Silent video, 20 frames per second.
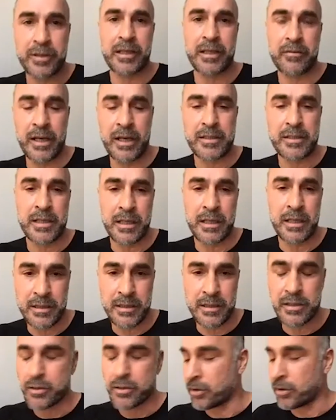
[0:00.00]
Rancière in
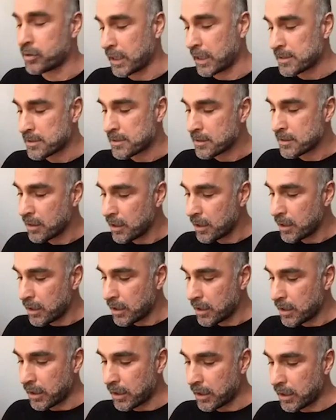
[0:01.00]
this context
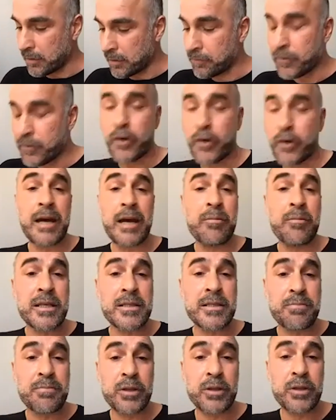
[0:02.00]
for
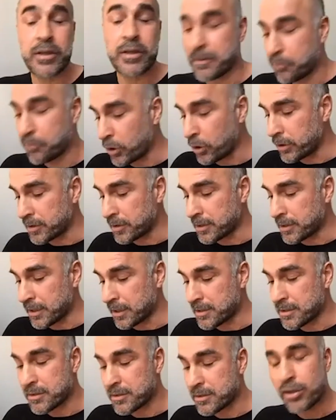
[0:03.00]
emancipatory
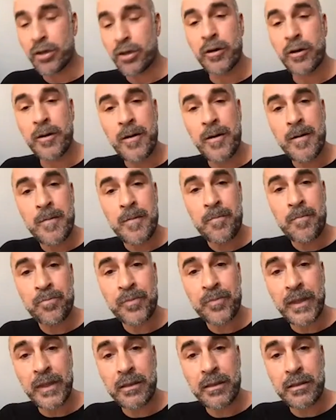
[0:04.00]
politics. So
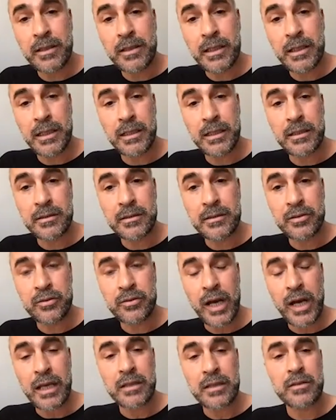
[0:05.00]
the
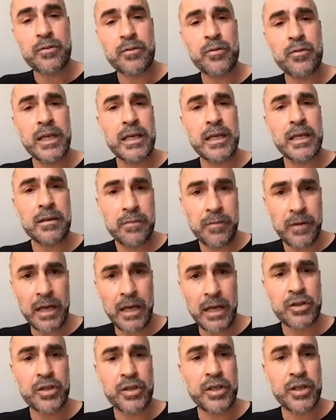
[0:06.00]
right-wing
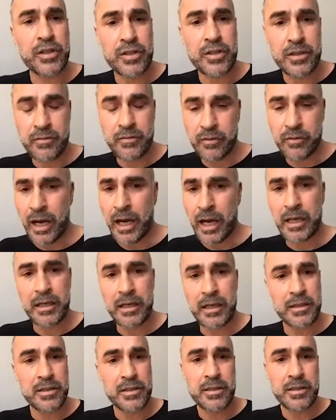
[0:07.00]
fascist
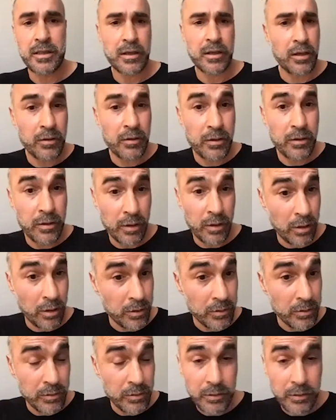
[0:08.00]
riots,
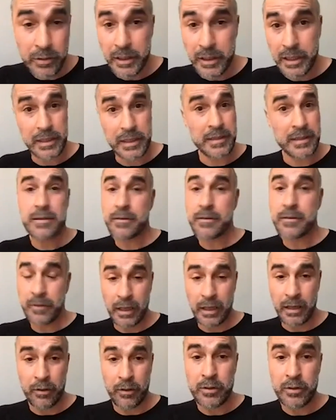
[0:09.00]
hooligans
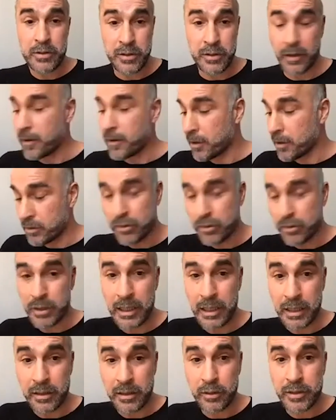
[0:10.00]
are also, you can
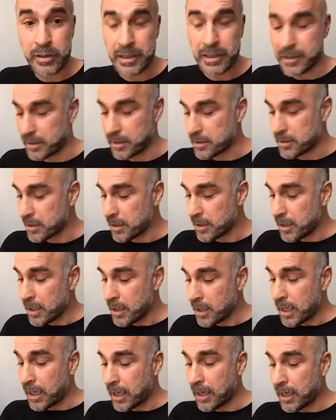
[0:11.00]
include in this.
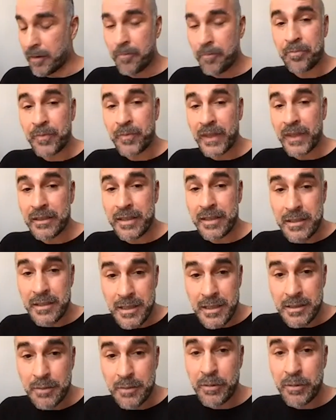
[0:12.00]
That's a
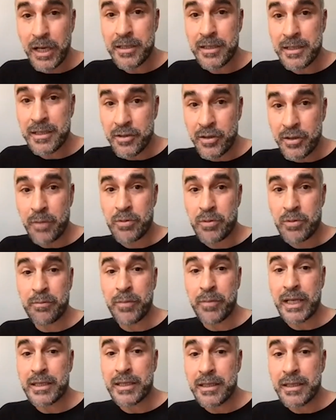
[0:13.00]
disruption, but